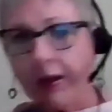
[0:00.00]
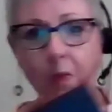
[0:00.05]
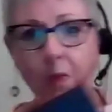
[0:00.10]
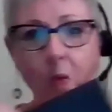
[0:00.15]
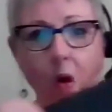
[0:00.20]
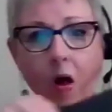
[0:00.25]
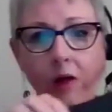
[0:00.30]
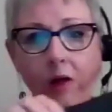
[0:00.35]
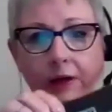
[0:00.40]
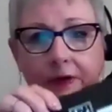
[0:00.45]

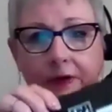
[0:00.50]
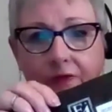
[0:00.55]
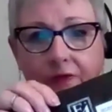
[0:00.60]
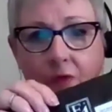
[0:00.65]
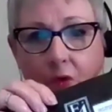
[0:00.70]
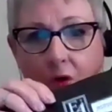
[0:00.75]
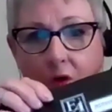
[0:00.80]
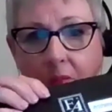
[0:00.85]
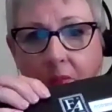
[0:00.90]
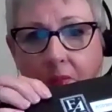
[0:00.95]
wallet
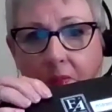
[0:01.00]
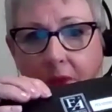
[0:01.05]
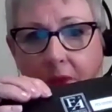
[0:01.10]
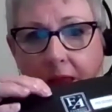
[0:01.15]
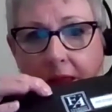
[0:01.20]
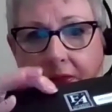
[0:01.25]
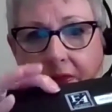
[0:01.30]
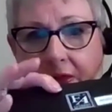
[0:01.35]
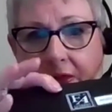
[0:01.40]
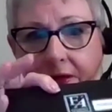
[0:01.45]
form
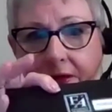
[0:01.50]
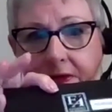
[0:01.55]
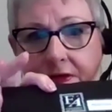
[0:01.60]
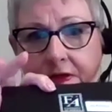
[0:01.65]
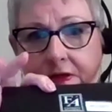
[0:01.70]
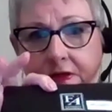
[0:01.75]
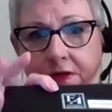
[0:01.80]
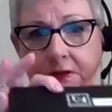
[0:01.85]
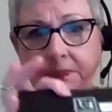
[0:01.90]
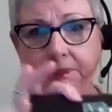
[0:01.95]
like
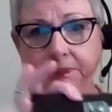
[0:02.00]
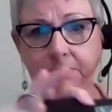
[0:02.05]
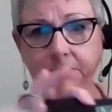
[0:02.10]
this.